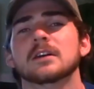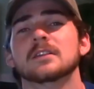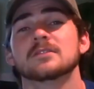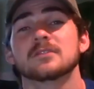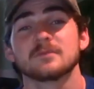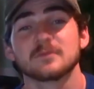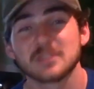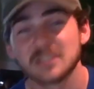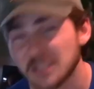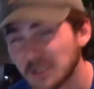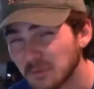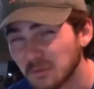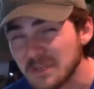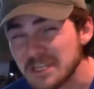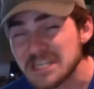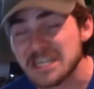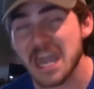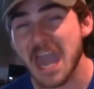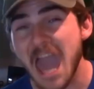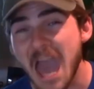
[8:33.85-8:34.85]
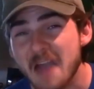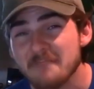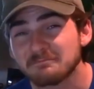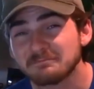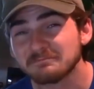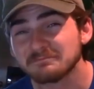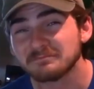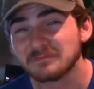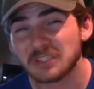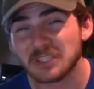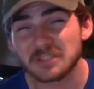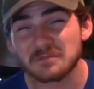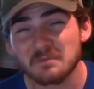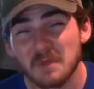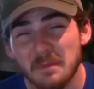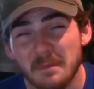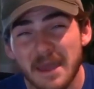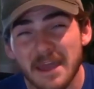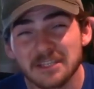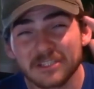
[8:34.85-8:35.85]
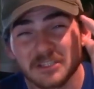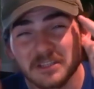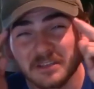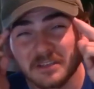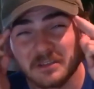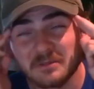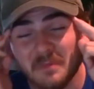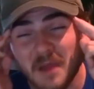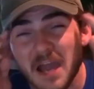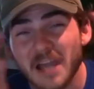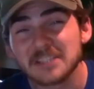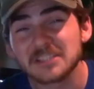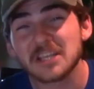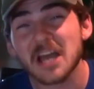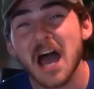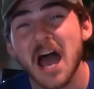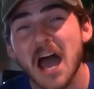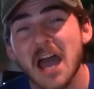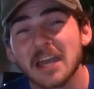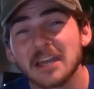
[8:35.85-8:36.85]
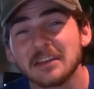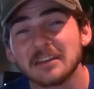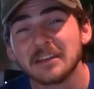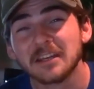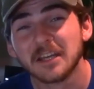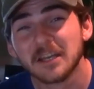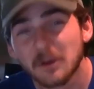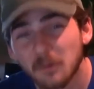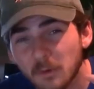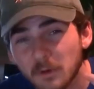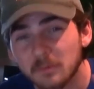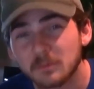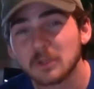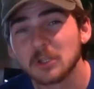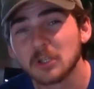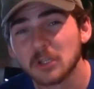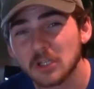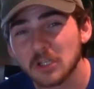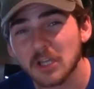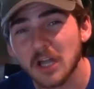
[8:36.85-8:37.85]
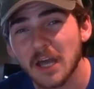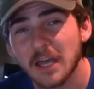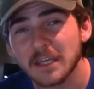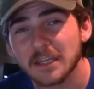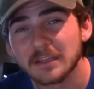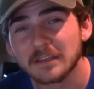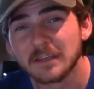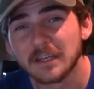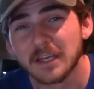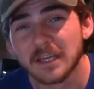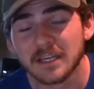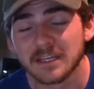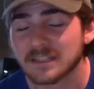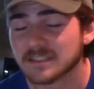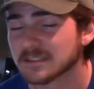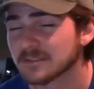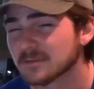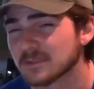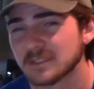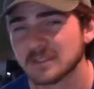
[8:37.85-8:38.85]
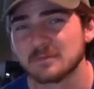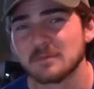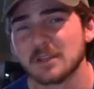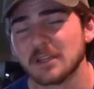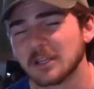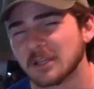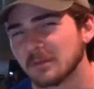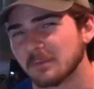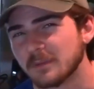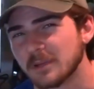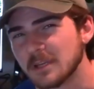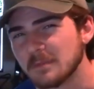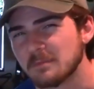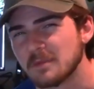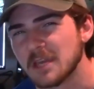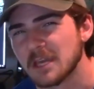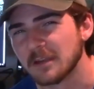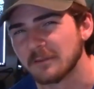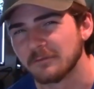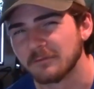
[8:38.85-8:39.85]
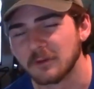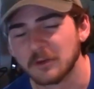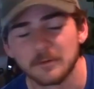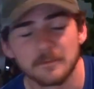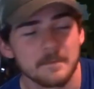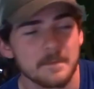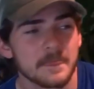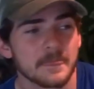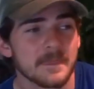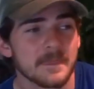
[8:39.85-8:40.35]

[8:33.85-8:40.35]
So I'm just going to recap, just imagine in your mind's eye what it would look like, because it was just me looking pretty pitiful.